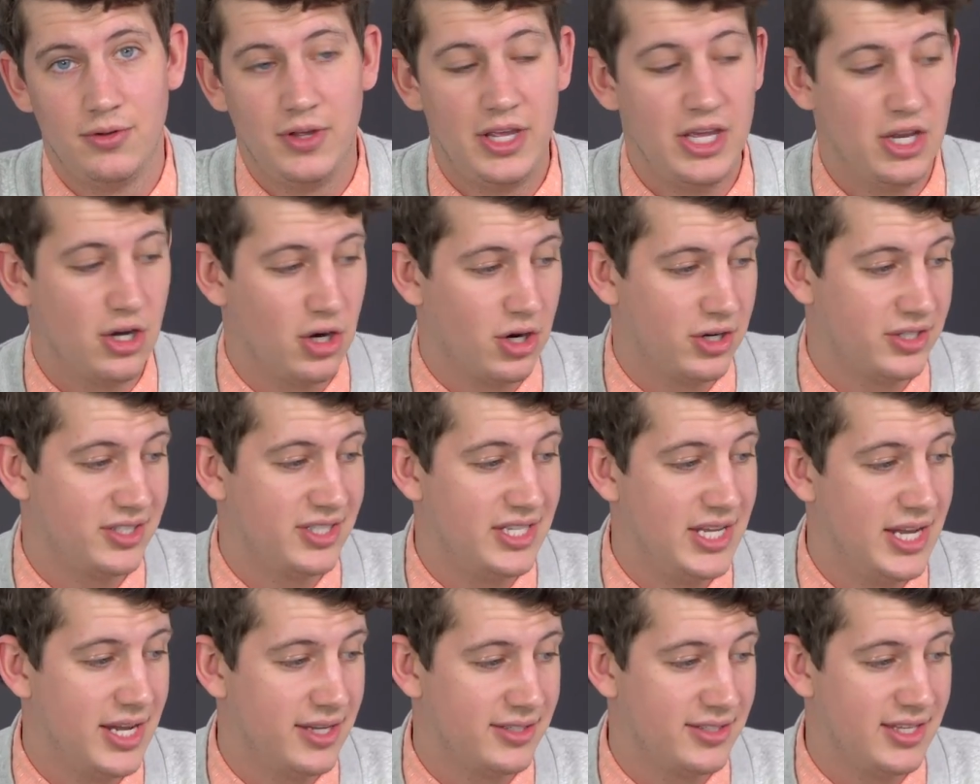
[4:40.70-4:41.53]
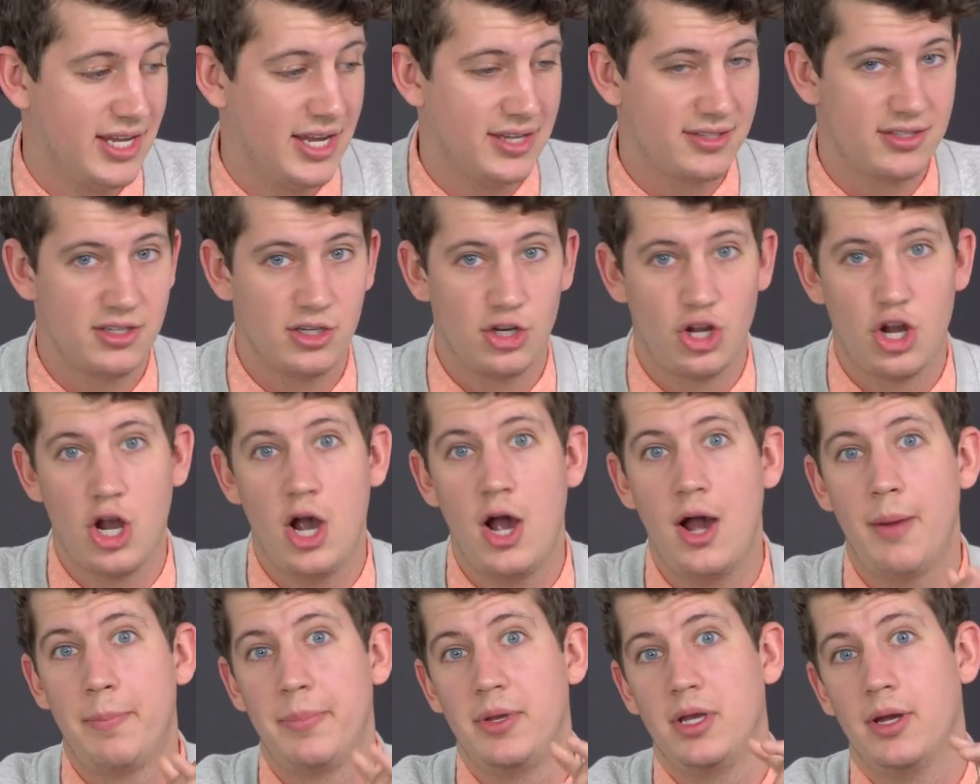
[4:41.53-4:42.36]
in our CSS and
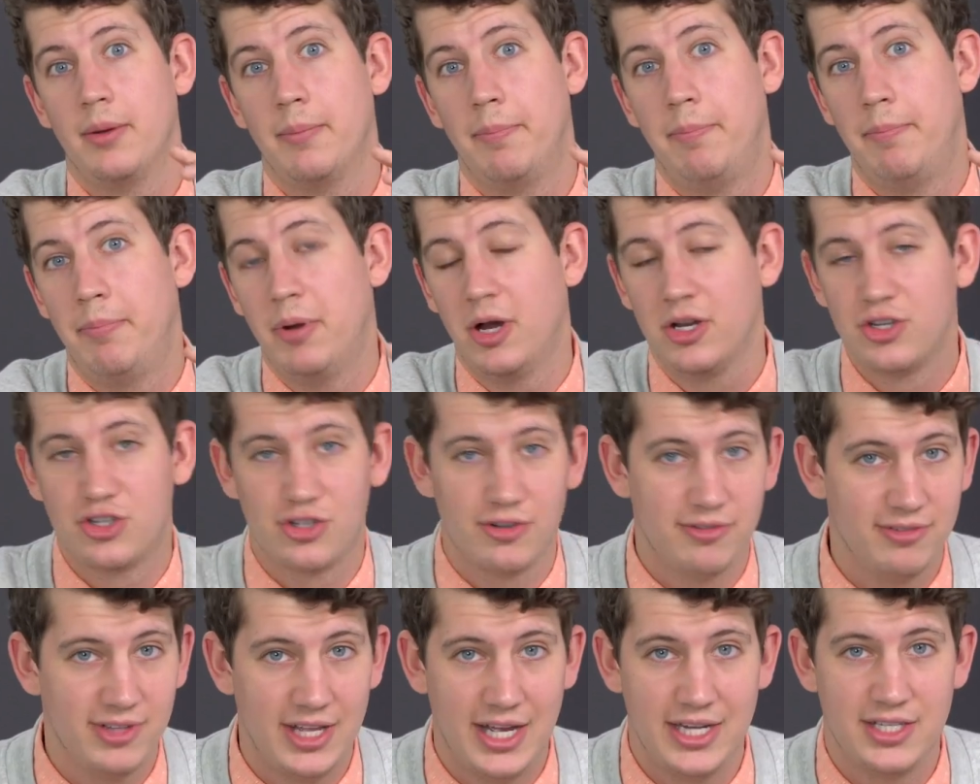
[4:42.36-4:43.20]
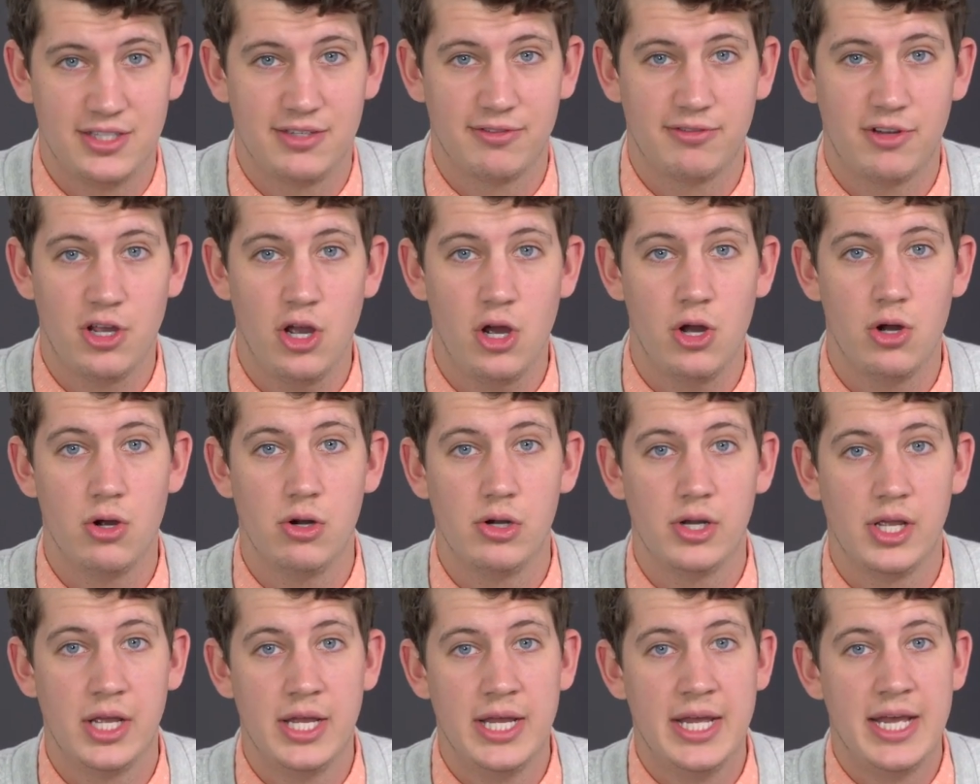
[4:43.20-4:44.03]
copy a bunch of lines of
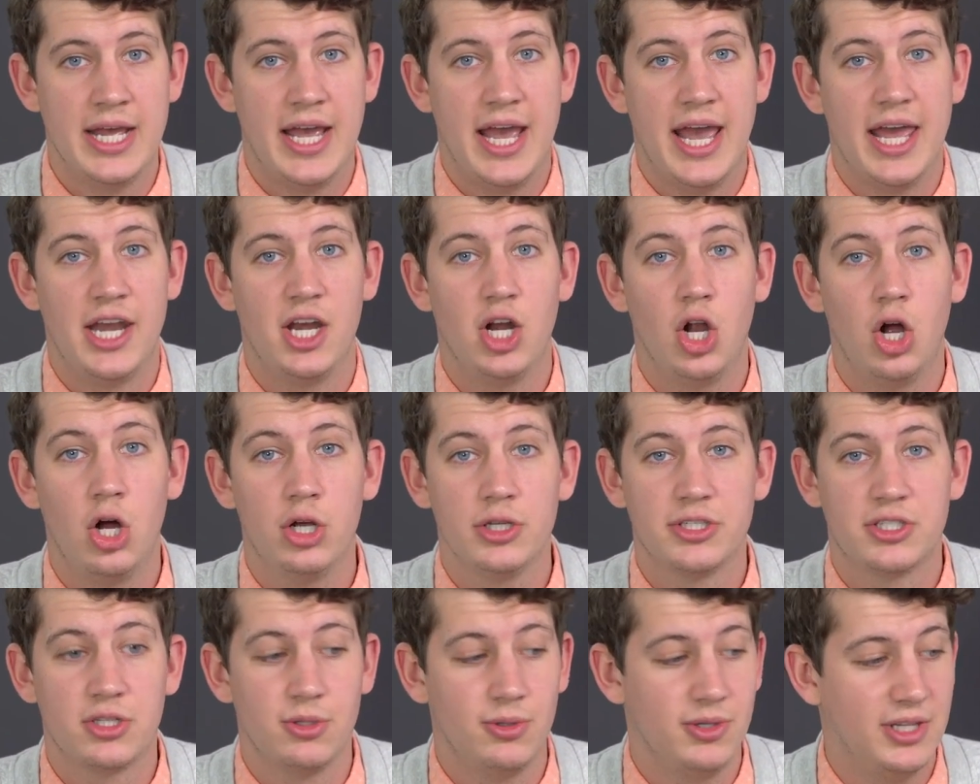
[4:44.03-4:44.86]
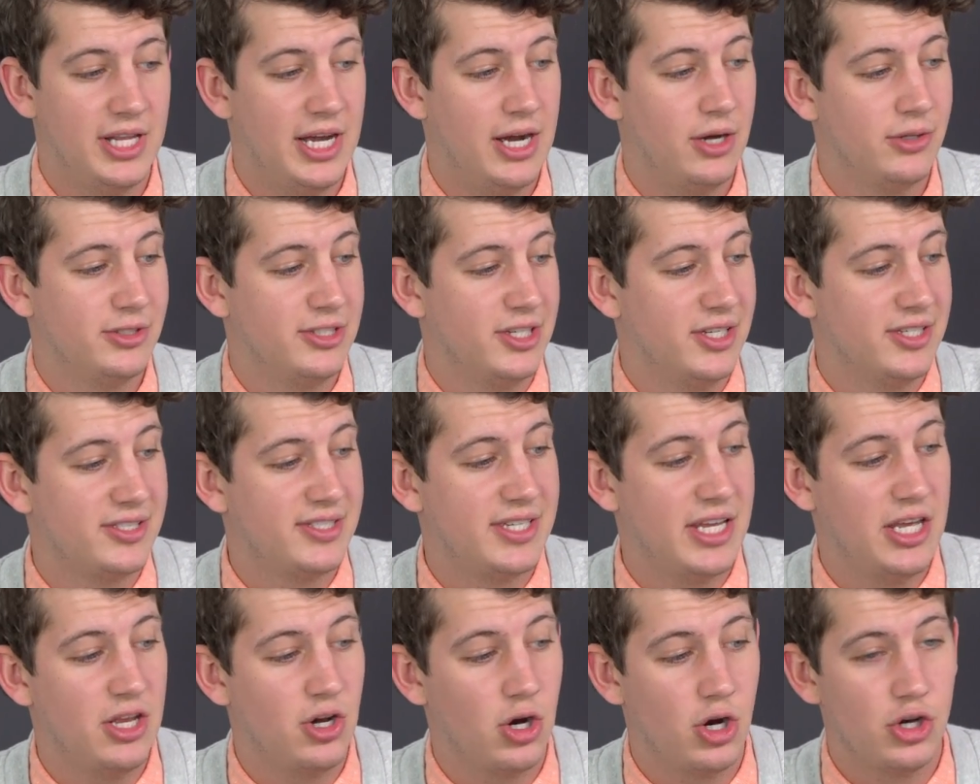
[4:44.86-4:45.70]
code, and it also allows
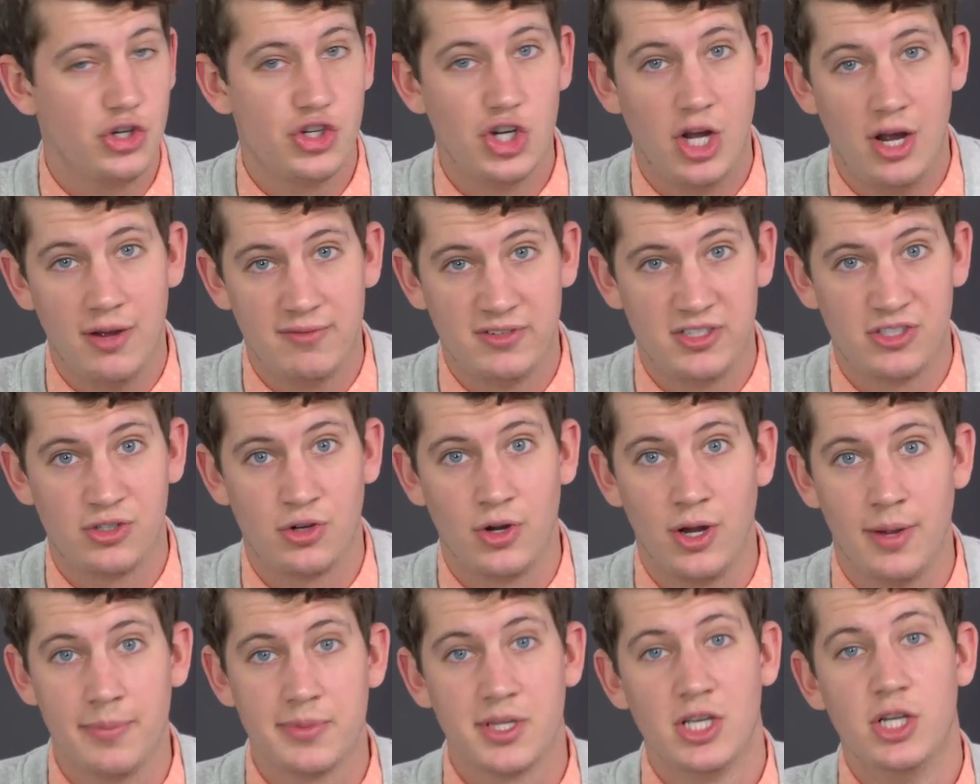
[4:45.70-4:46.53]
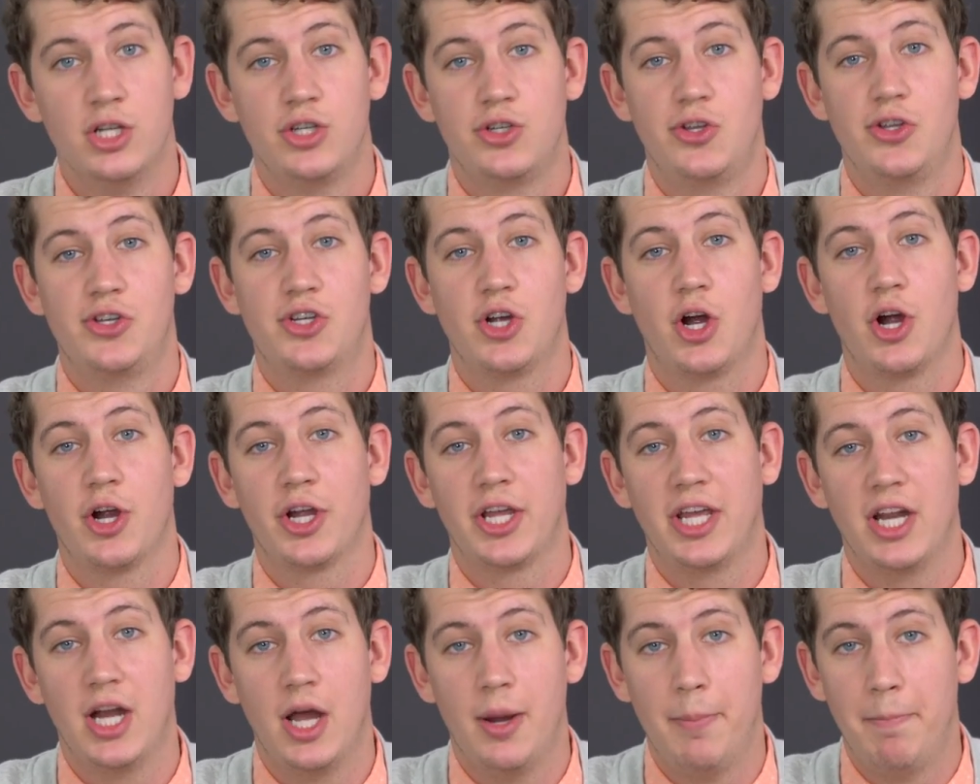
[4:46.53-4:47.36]
us in our JavaScript to
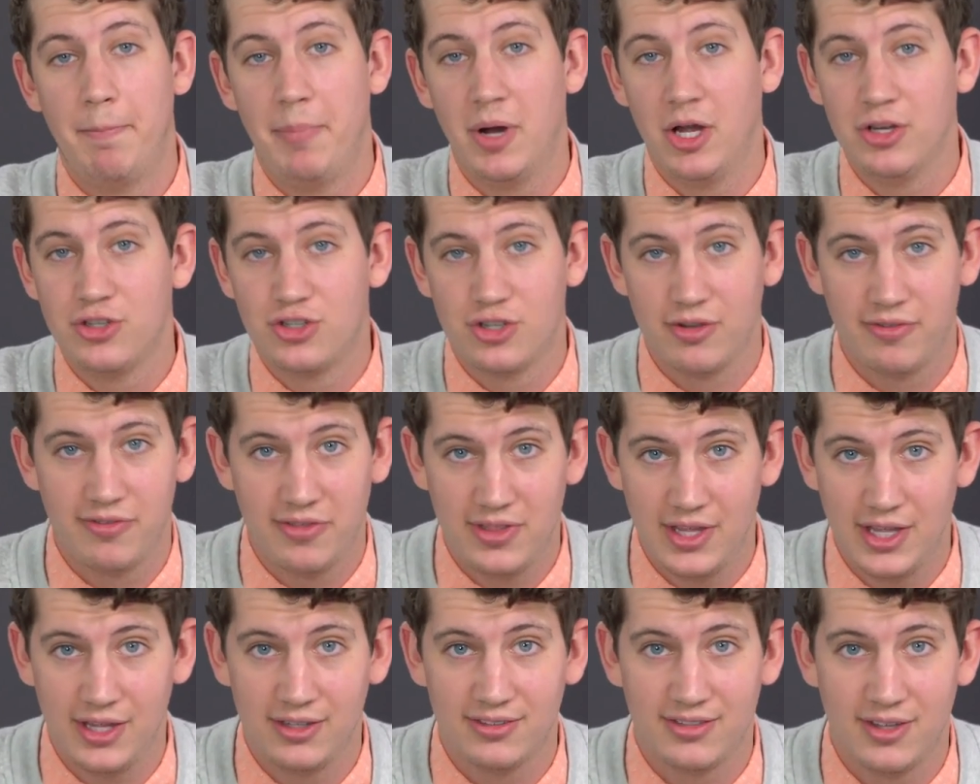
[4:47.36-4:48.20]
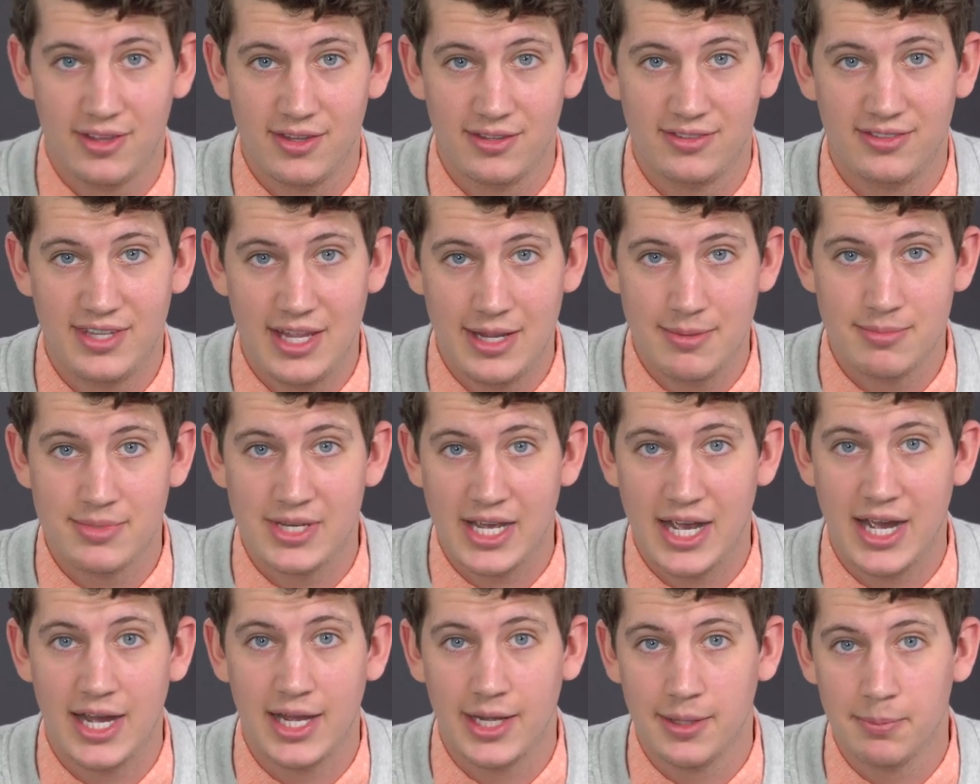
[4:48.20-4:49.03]
target a bunch of things at the same
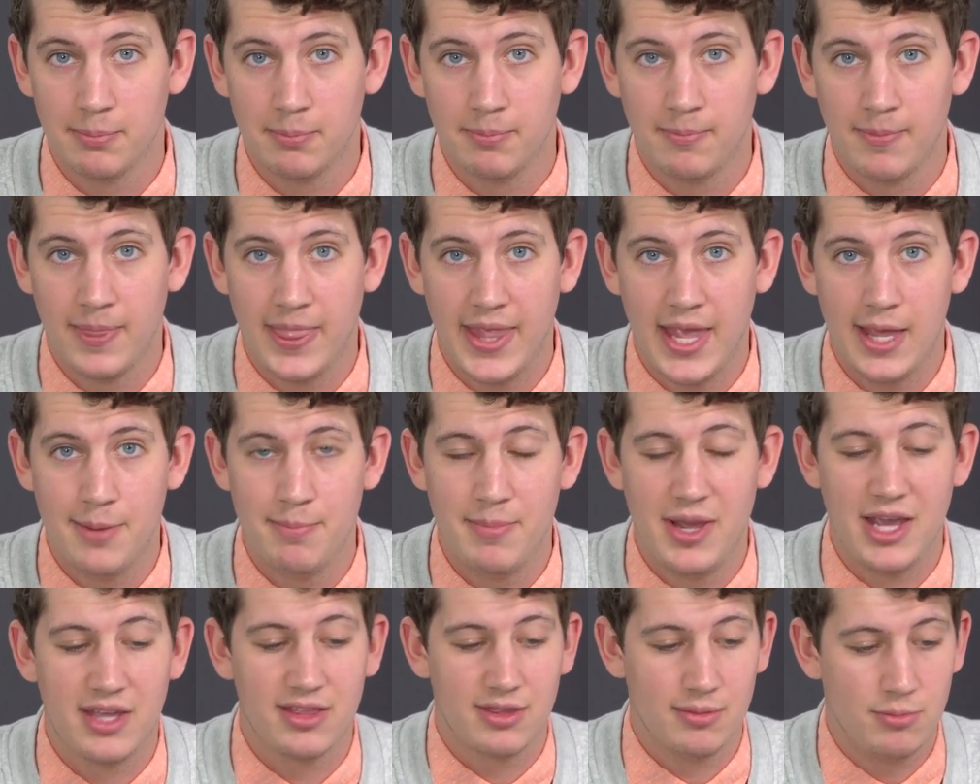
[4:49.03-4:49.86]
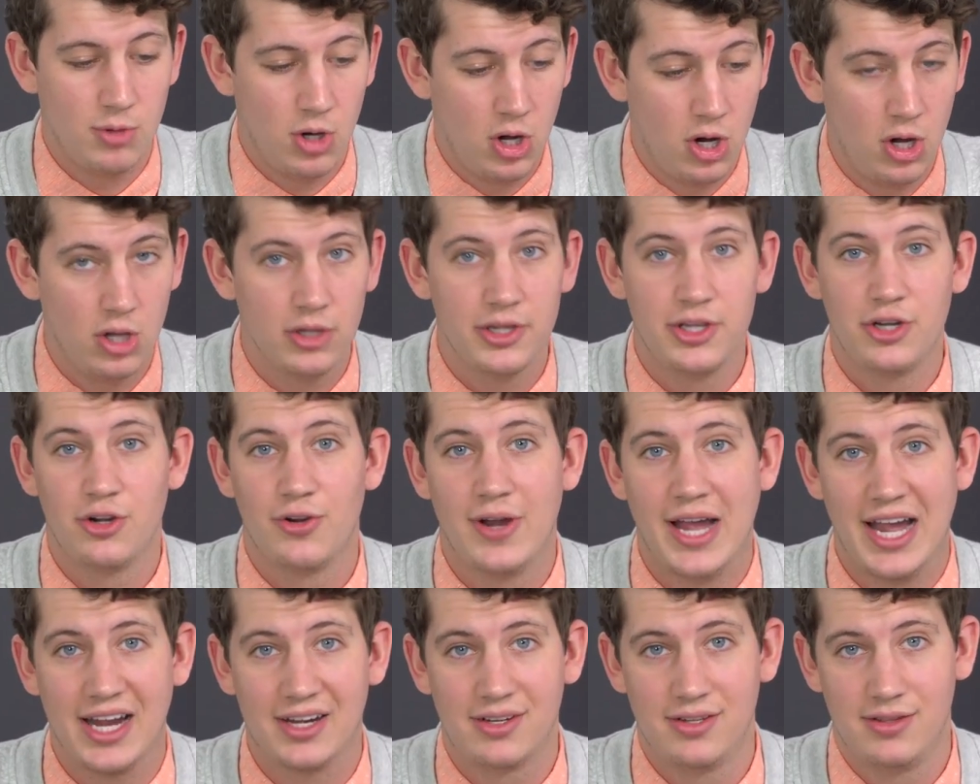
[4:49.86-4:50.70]
time and make them all
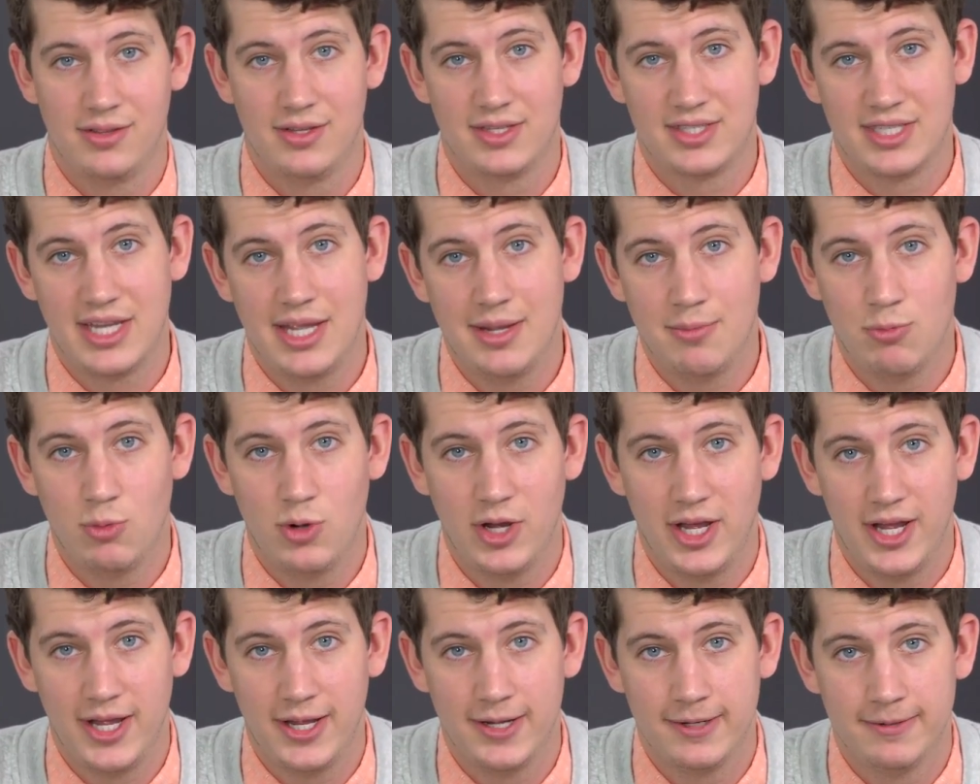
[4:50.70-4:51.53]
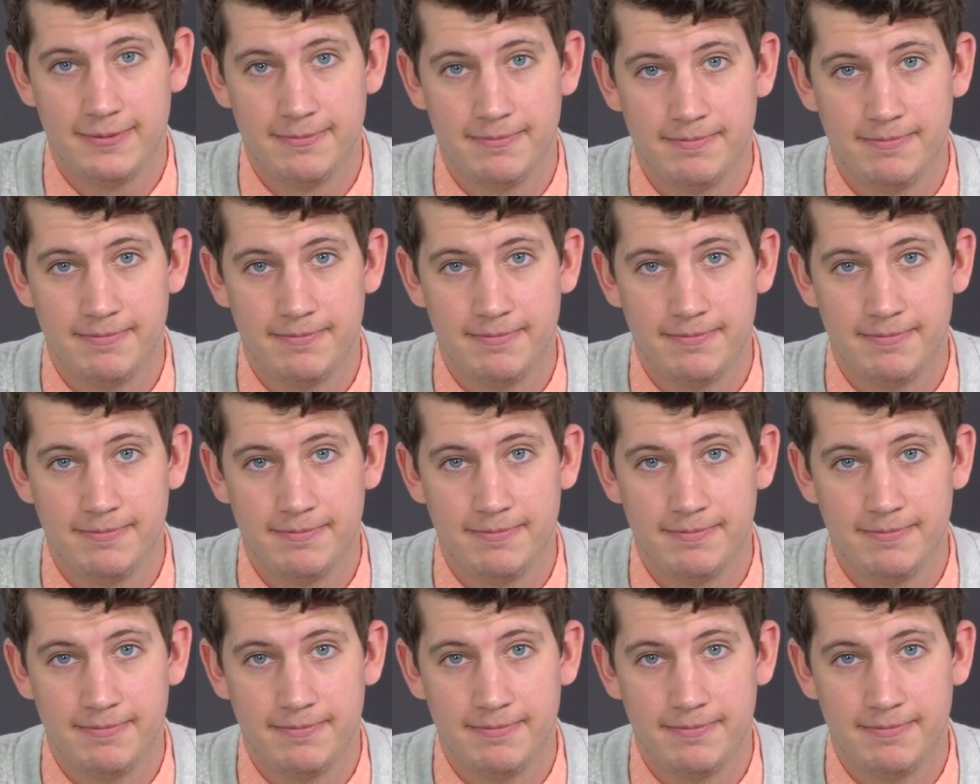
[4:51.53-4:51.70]
interact in the same way.